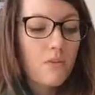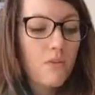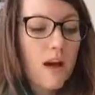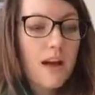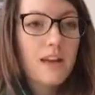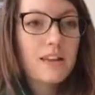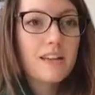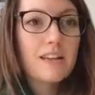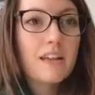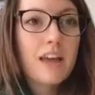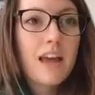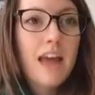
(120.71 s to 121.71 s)
1
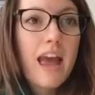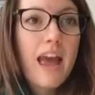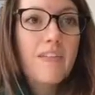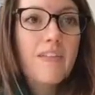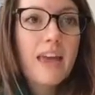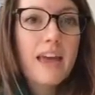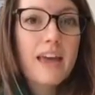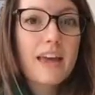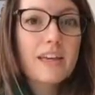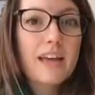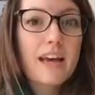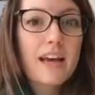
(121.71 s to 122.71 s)
and
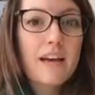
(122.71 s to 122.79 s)
then